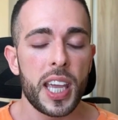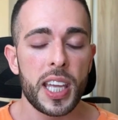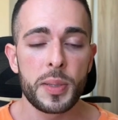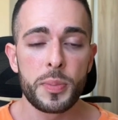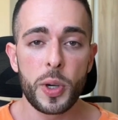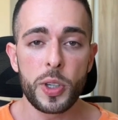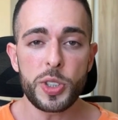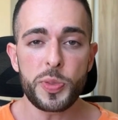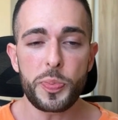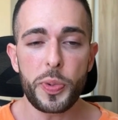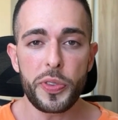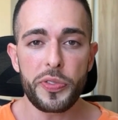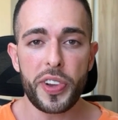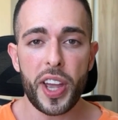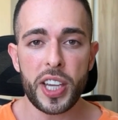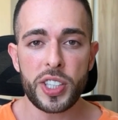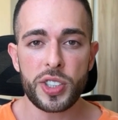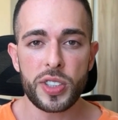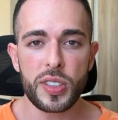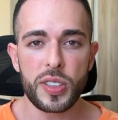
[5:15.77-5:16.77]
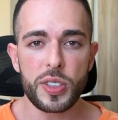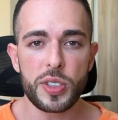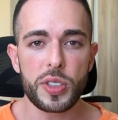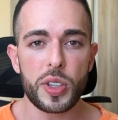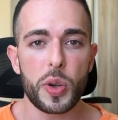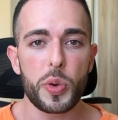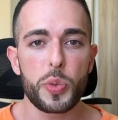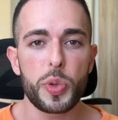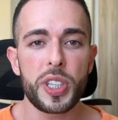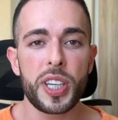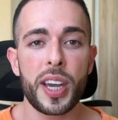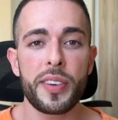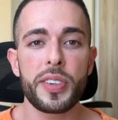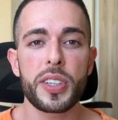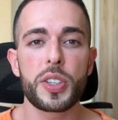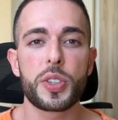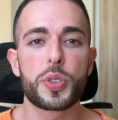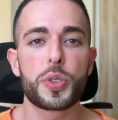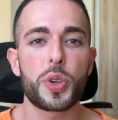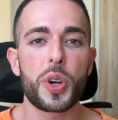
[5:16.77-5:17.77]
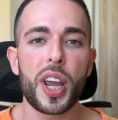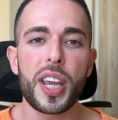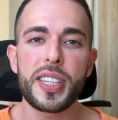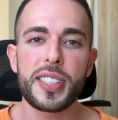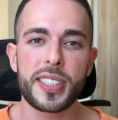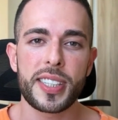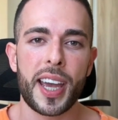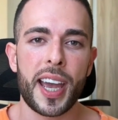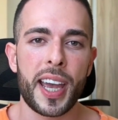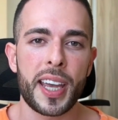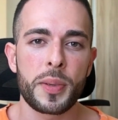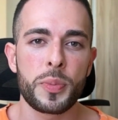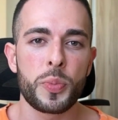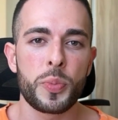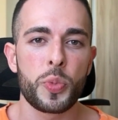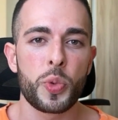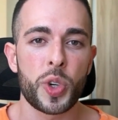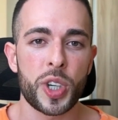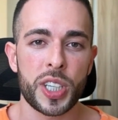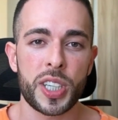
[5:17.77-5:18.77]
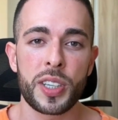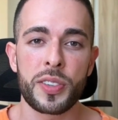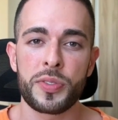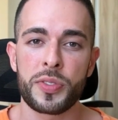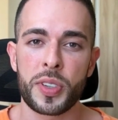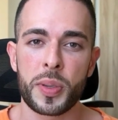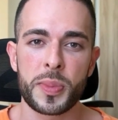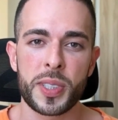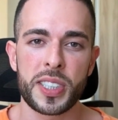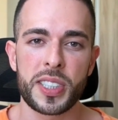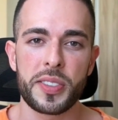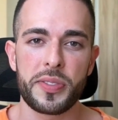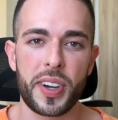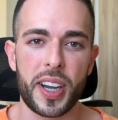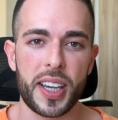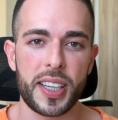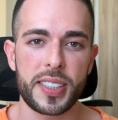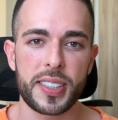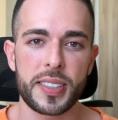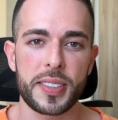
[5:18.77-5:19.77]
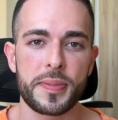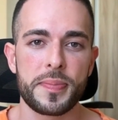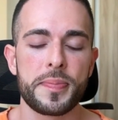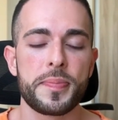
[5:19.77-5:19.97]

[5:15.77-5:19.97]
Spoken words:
and most professionals would have a great time working from this device.